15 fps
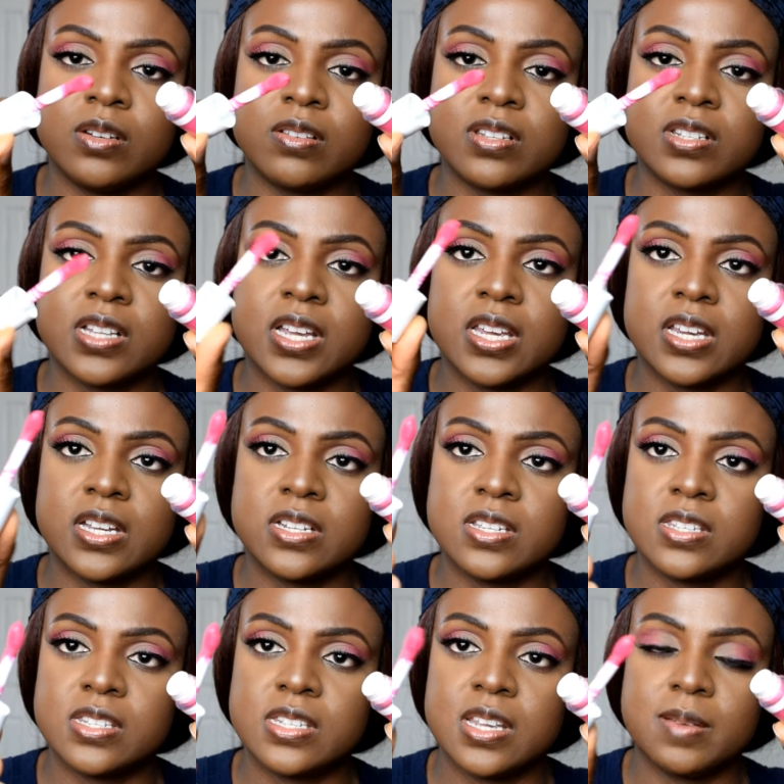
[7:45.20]
looks like and this
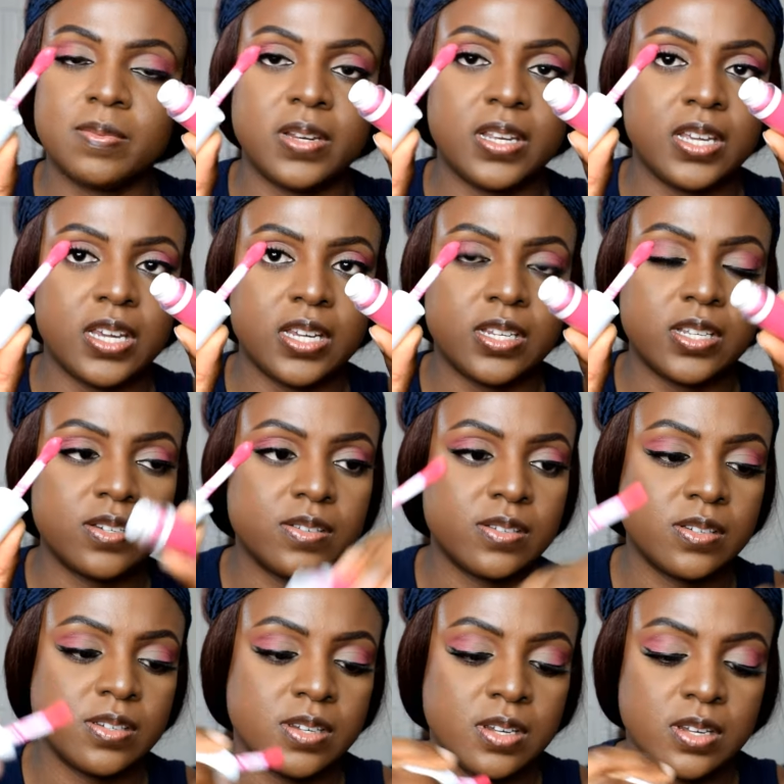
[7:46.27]
is the
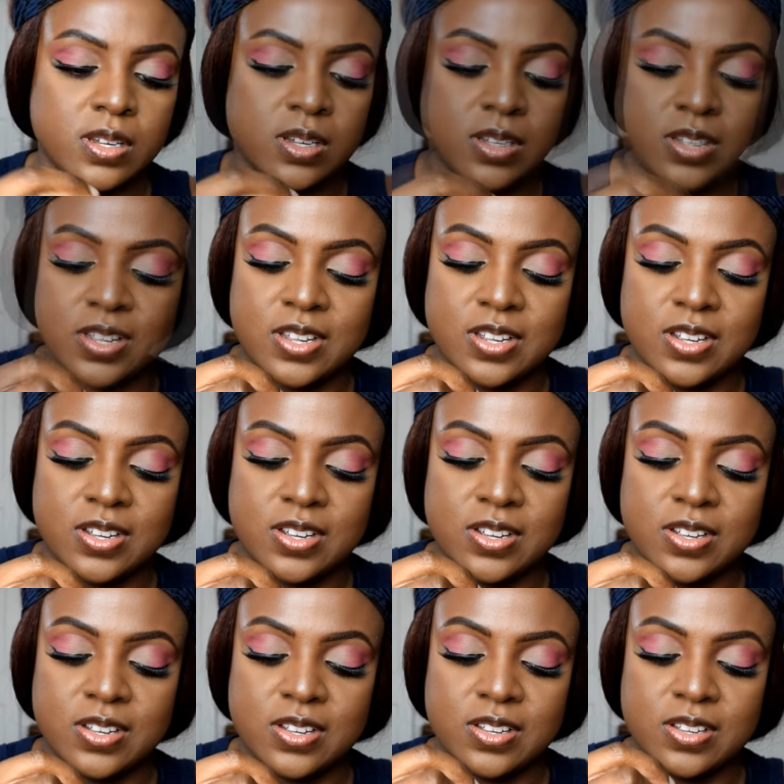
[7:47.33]
applicator.
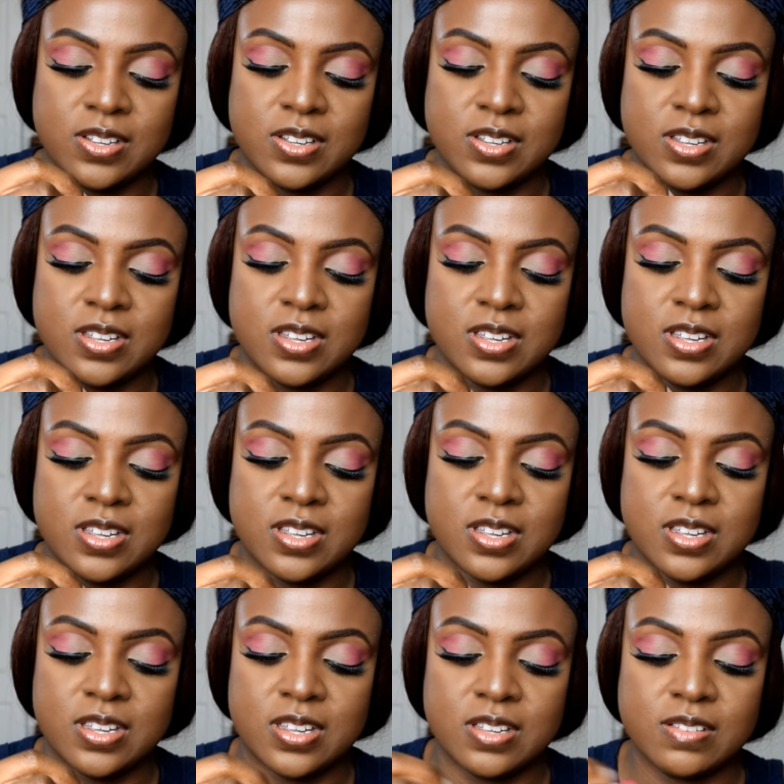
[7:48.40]
Uh,
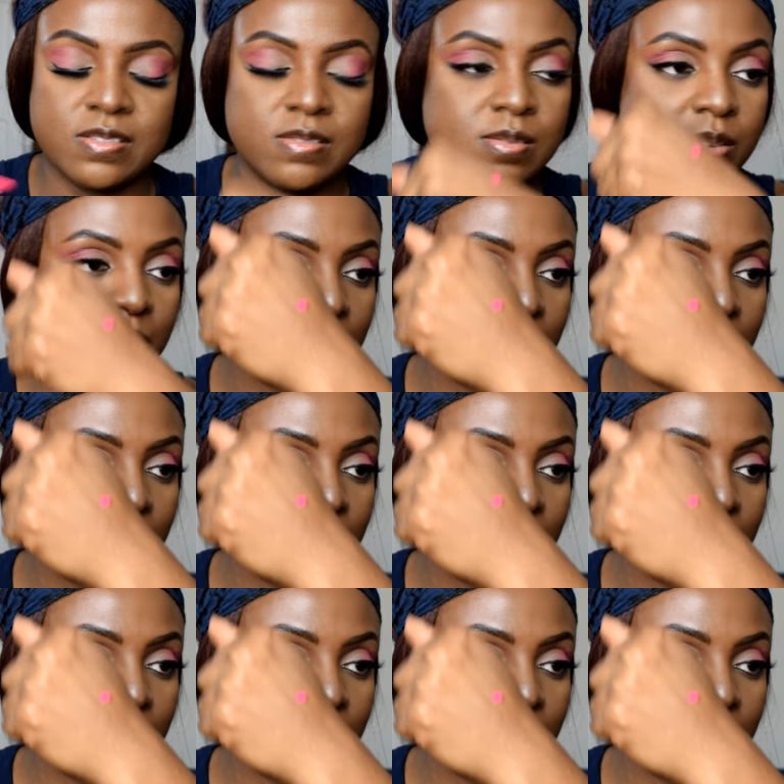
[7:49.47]
whew,